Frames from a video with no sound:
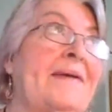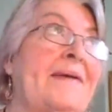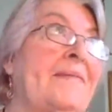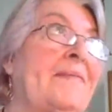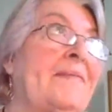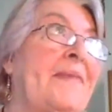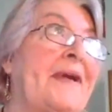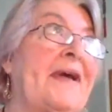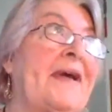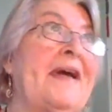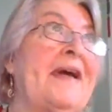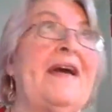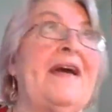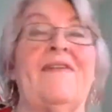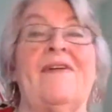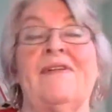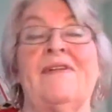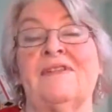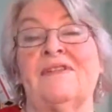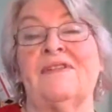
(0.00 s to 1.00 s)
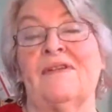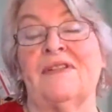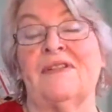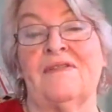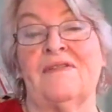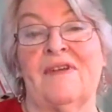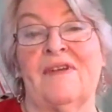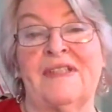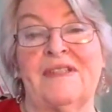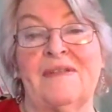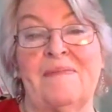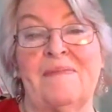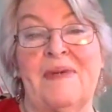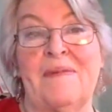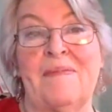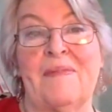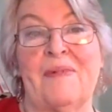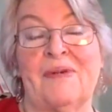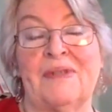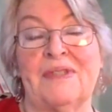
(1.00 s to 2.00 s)
But I have all sorts of
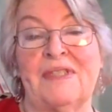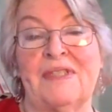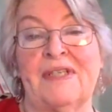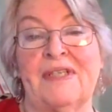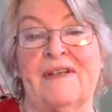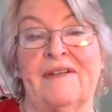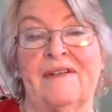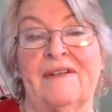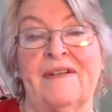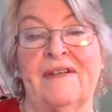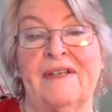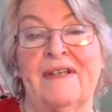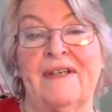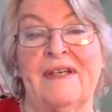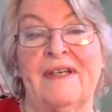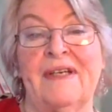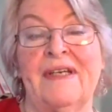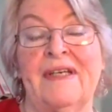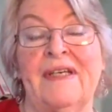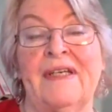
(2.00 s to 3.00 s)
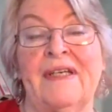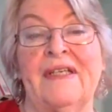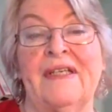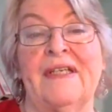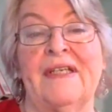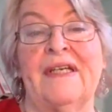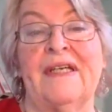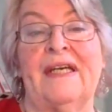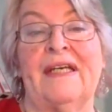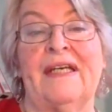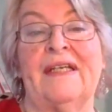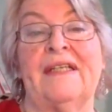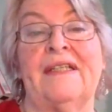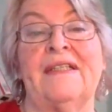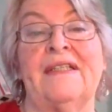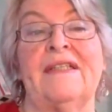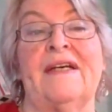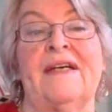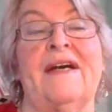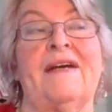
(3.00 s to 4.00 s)
recipe books here,
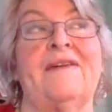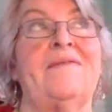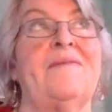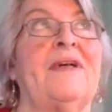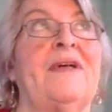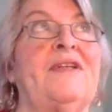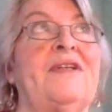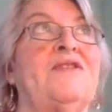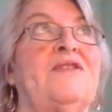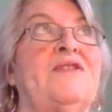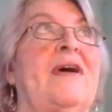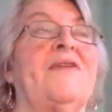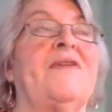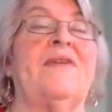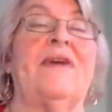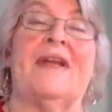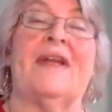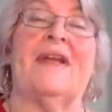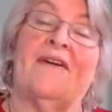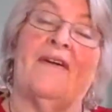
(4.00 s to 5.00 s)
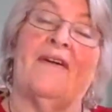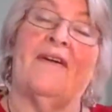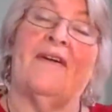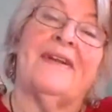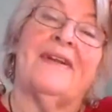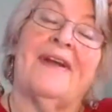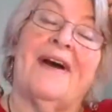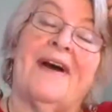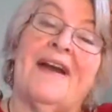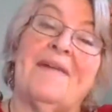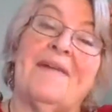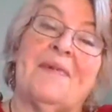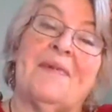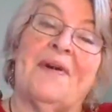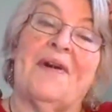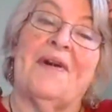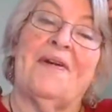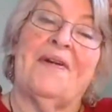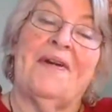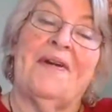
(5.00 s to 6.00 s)
and I'd much rather. And I go to the
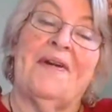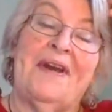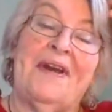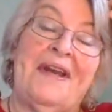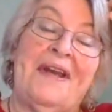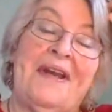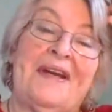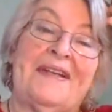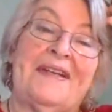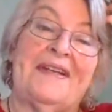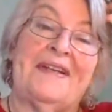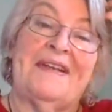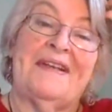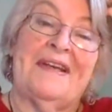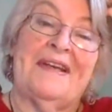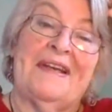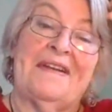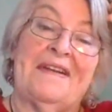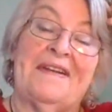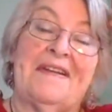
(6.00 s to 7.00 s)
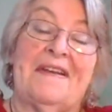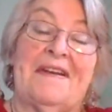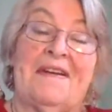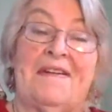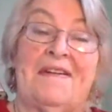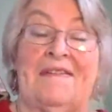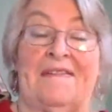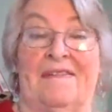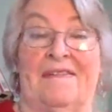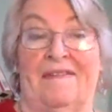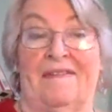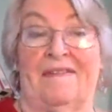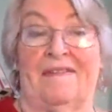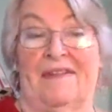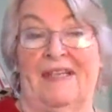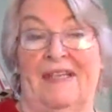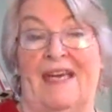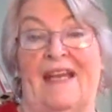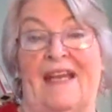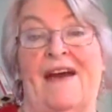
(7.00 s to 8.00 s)
library and
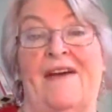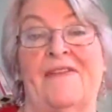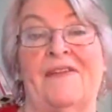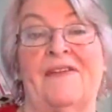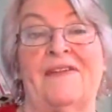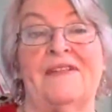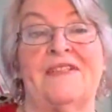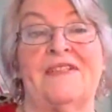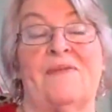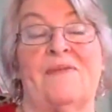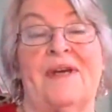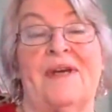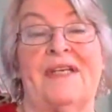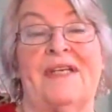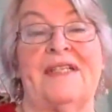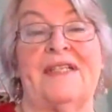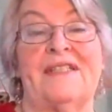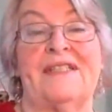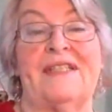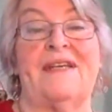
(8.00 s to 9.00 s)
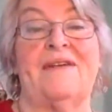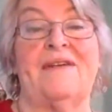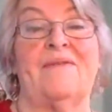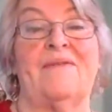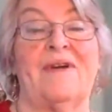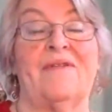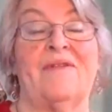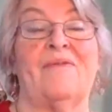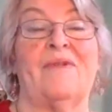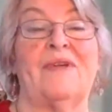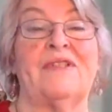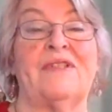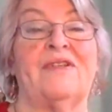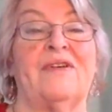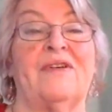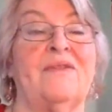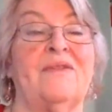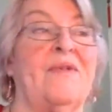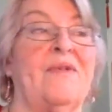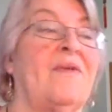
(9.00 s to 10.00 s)
get others so I can see what good,
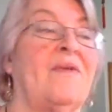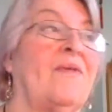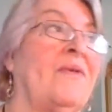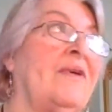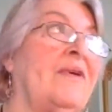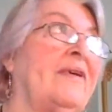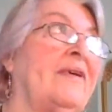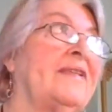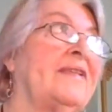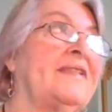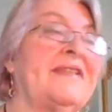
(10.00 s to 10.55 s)
what works.